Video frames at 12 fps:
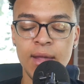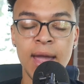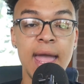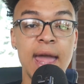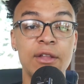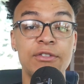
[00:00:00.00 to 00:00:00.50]

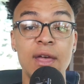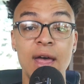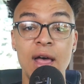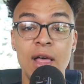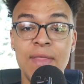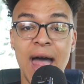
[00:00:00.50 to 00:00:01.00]
And
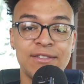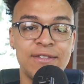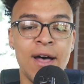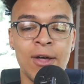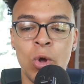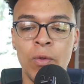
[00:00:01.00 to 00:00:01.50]
that's
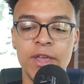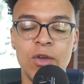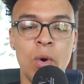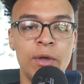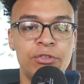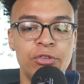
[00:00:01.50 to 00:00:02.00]
not only
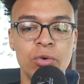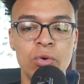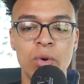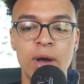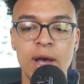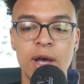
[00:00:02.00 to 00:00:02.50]
going
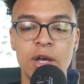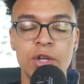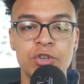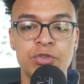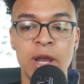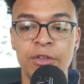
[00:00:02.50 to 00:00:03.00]
to
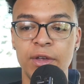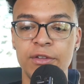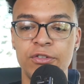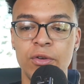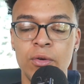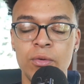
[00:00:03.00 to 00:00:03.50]
translate
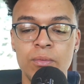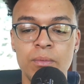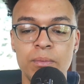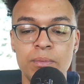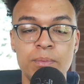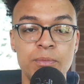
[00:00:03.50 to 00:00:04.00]
to
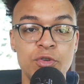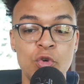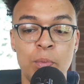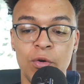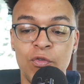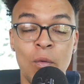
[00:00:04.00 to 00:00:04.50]
you
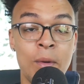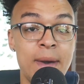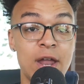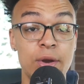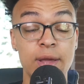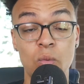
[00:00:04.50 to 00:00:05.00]
performing
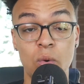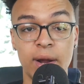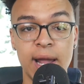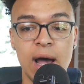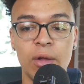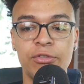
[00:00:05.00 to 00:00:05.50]
better in
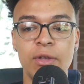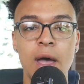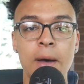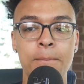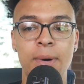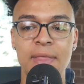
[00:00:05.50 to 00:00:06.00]
workouts,
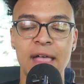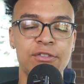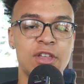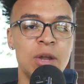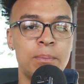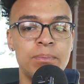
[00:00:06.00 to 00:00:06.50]
but that's
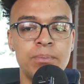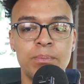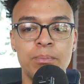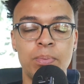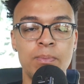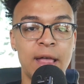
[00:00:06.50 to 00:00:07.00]
gonna
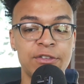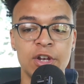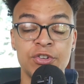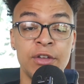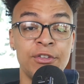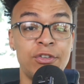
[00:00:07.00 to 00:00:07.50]

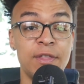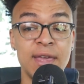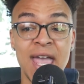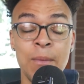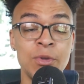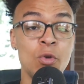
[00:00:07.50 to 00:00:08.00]
translate to the
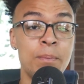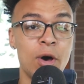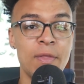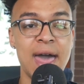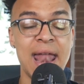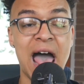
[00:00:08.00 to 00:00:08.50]
game. When you
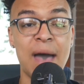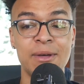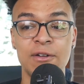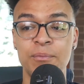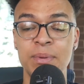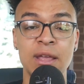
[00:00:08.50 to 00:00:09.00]
build that habit
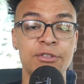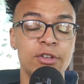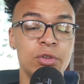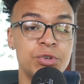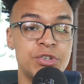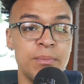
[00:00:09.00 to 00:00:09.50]
of being
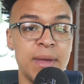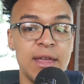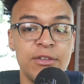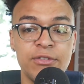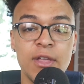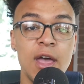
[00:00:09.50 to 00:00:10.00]

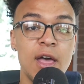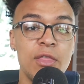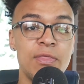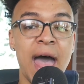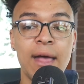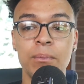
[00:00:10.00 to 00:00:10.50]
solution-based,
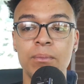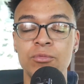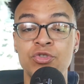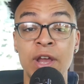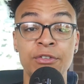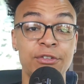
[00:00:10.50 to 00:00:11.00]
that
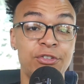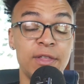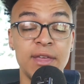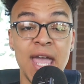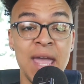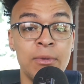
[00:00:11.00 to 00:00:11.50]
translates to the
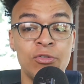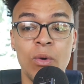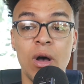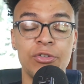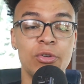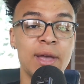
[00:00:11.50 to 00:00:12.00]
game as
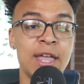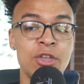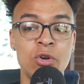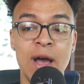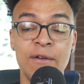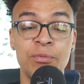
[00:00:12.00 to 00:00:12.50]
well. So again, you
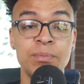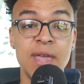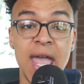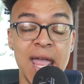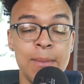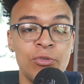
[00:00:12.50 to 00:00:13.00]
don't have
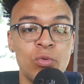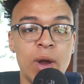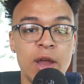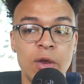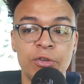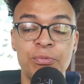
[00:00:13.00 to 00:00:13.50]
games where
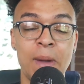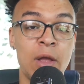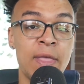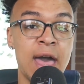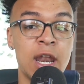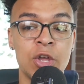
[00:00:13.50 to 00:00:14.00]
you're
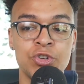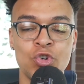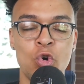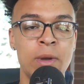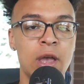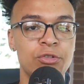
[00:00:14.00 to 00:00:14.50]
spiraling out of
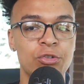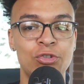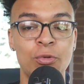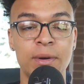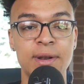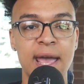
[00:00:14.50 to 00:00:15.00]
control because you're
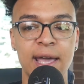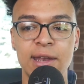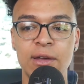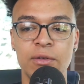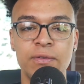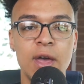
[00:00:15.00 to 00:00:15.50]
super
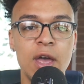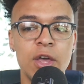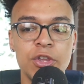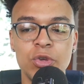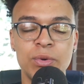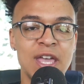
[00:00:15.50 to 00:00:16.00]
negative.
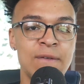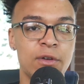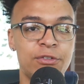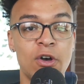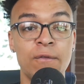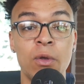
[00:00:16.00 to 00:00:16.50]
You give
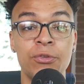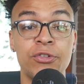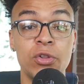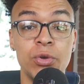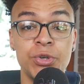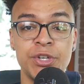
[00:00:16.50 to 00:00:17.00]
yourself those
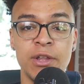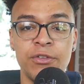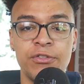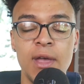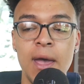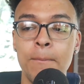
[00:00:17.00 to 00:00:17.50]

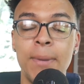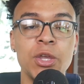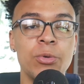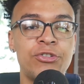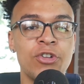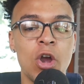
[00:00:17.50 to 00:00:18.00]
solutions, but you
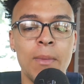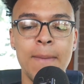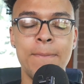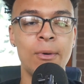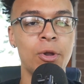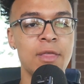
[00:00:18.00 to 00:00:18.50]
start by
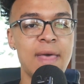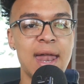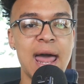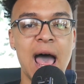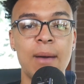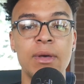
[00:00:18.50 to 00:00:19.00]
building that
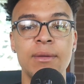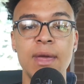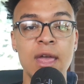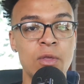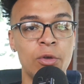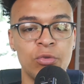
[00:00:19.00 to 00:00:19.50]
habit
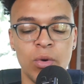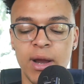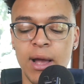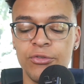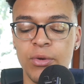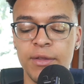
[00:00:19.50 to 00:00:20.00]
in those
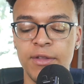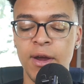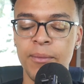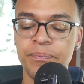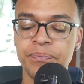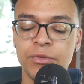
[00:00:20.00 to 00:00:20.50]
workouts right
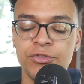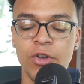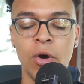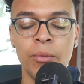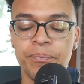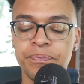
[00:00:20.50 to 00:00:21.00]
there.
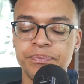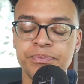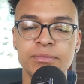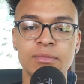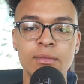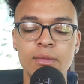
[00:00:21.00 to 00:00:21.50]
So
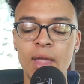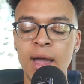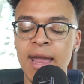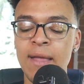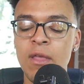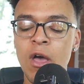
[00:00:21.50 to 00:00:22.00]

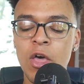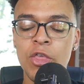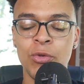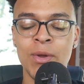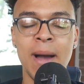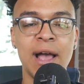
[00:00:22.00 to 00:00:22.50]
again,
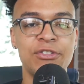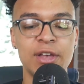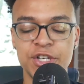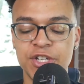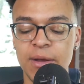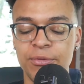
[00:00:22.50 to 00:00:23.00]
3
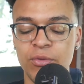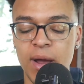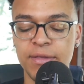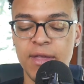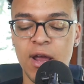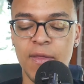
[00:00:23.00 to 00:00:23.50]
mindset shifts
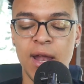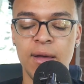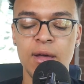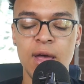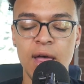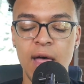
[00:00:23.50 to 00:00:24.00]
right there that
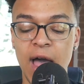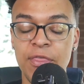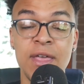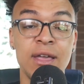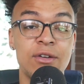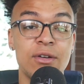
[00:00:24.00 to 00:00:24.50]
I
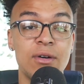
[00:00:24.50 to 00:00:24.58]
think